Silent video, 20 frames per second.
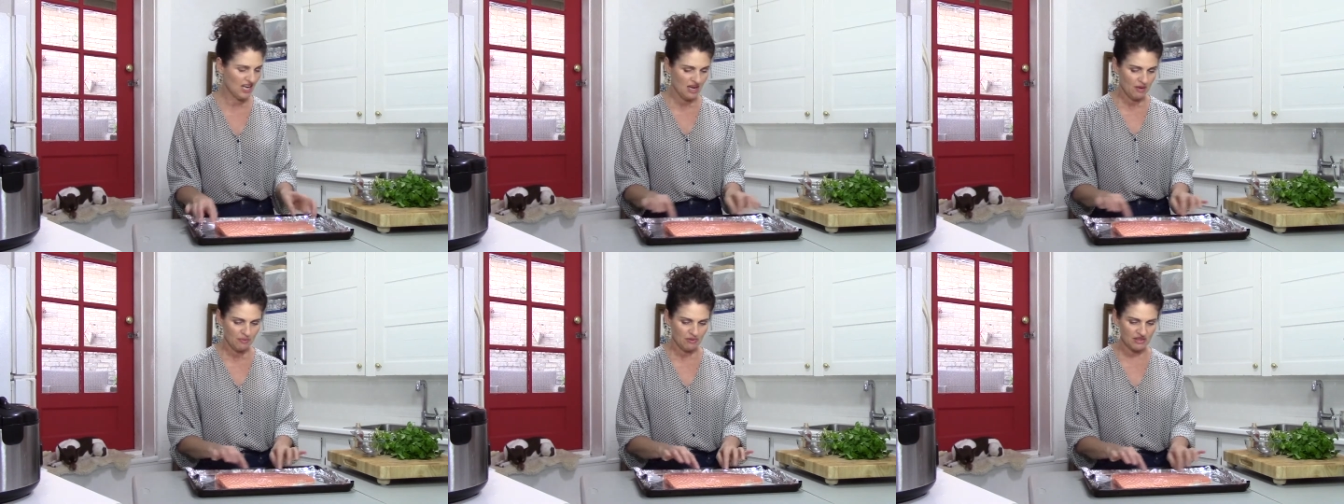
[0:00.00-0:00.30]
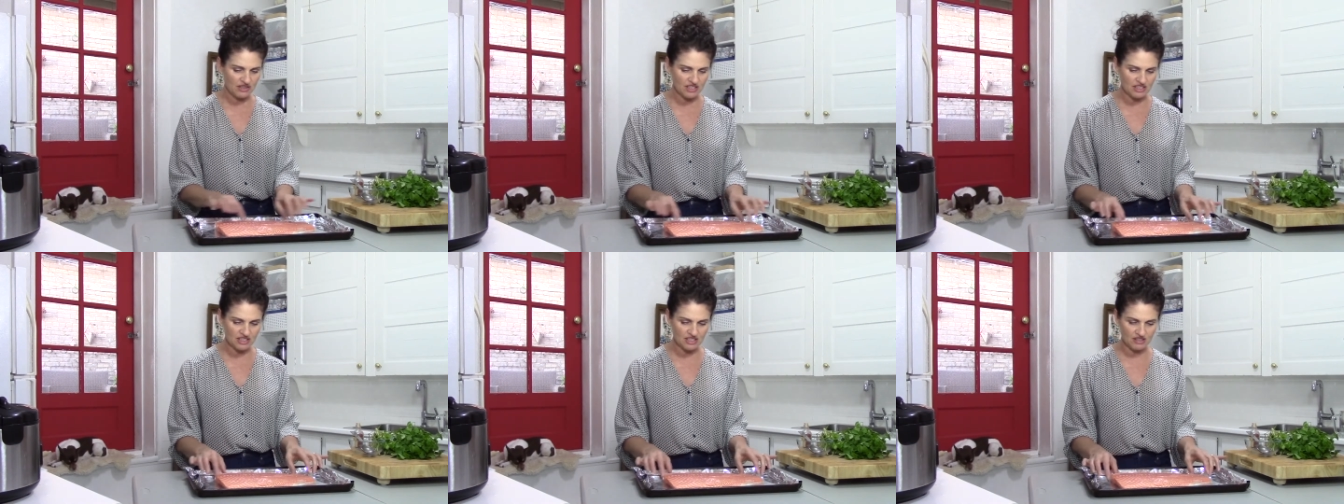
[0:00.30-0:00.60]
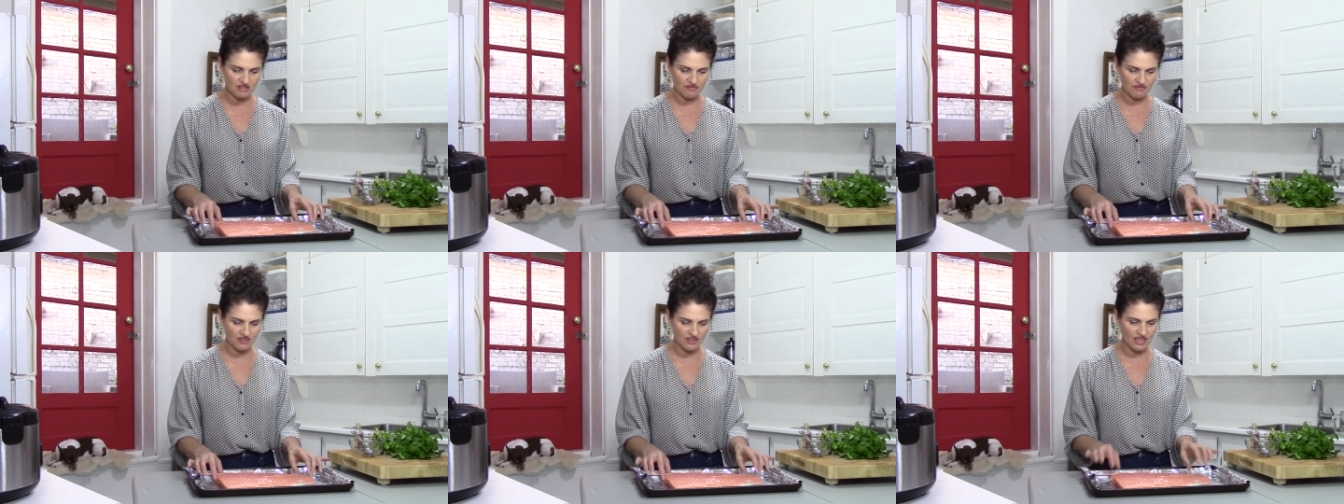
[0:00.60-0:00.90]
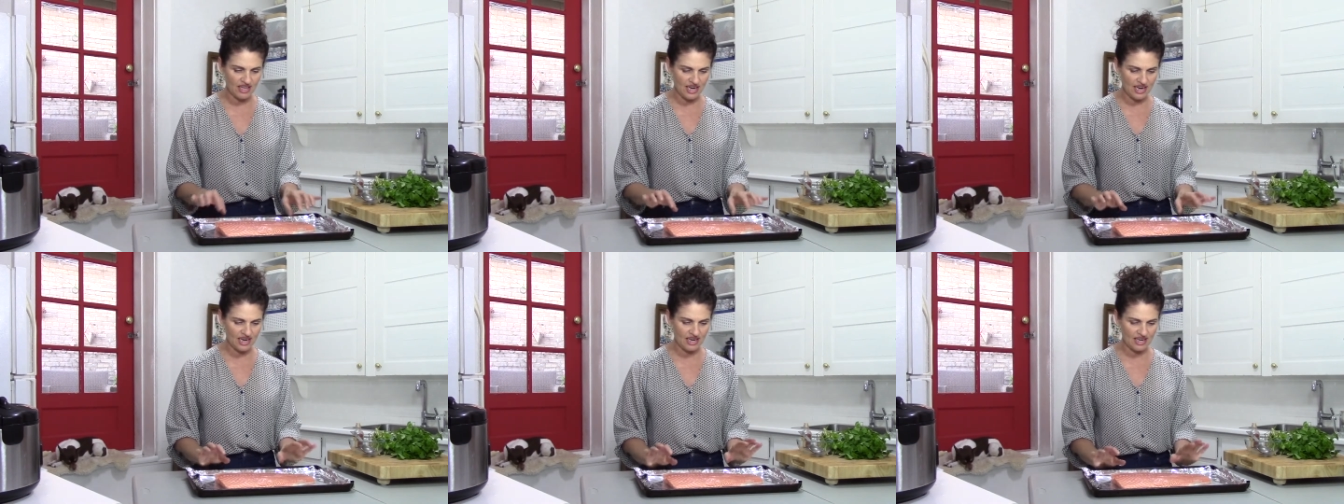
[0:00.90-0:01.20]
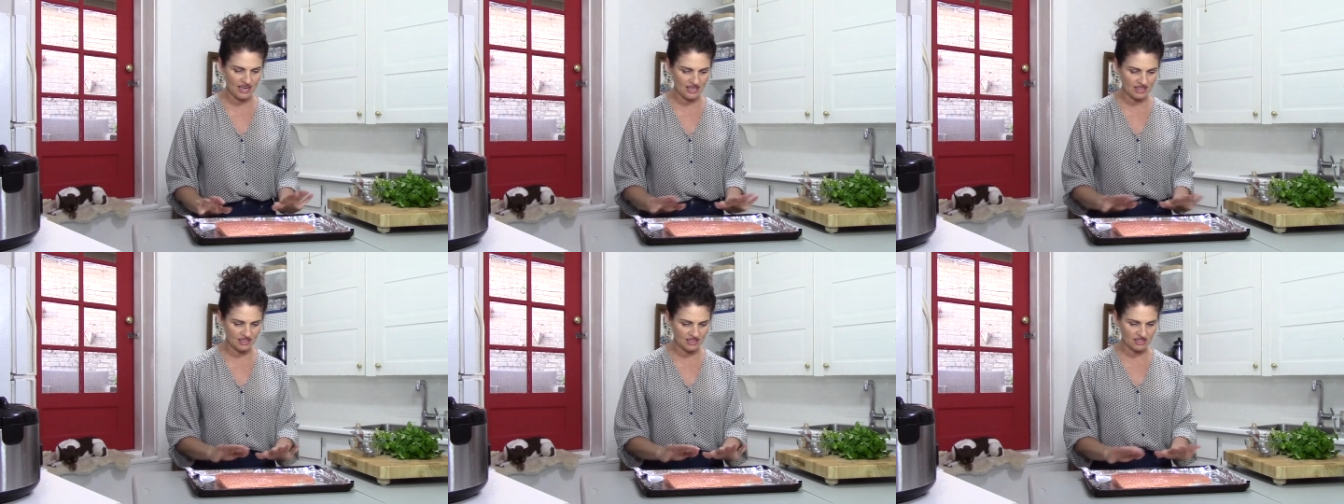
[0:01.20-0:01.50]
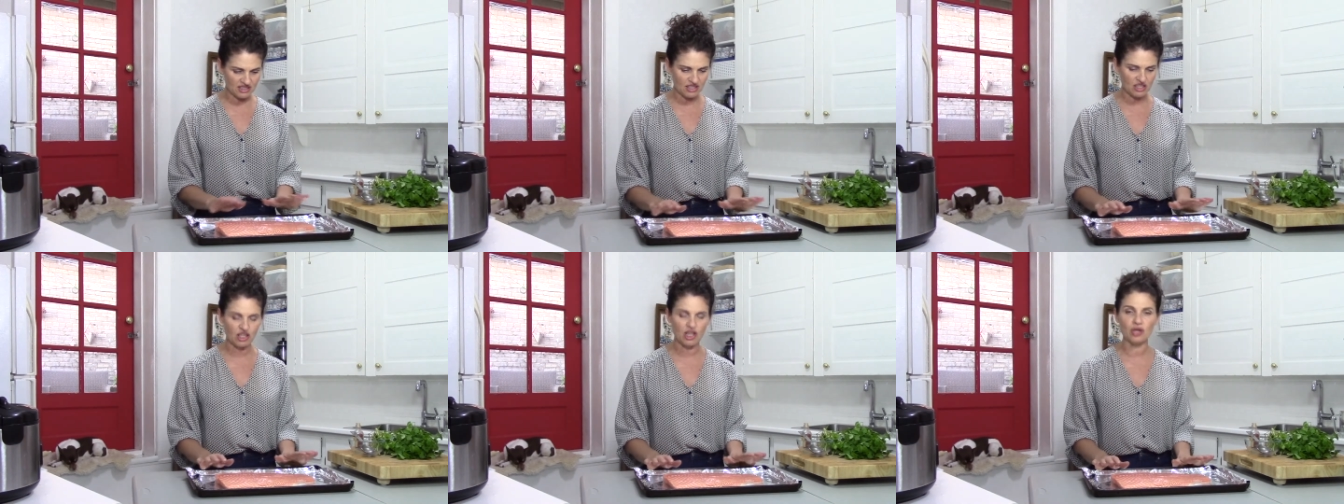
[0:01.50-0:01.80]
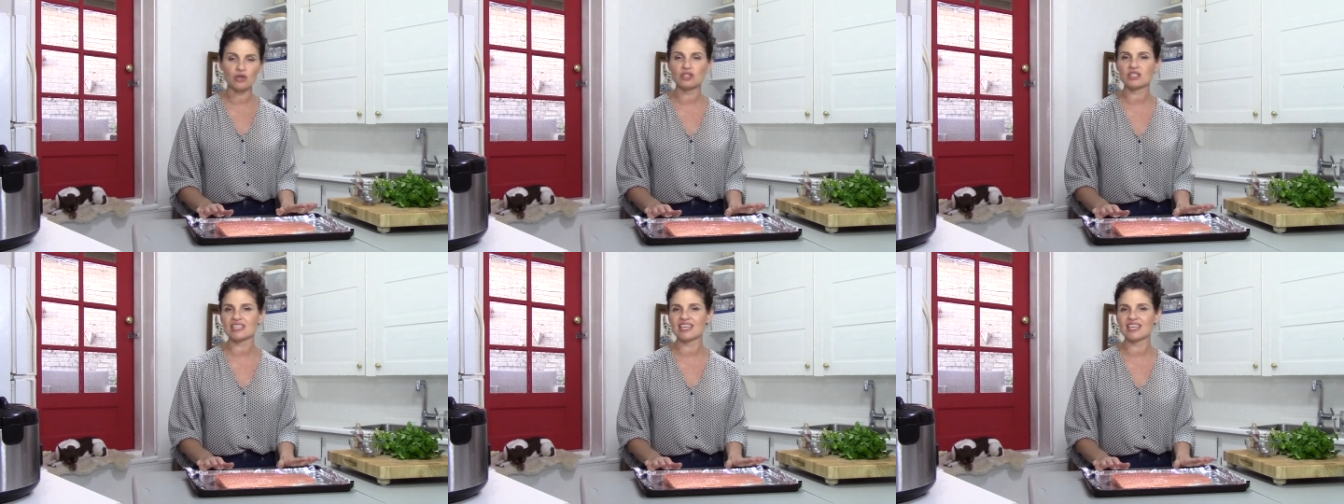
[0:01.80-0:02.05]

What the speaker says: But this fillet is close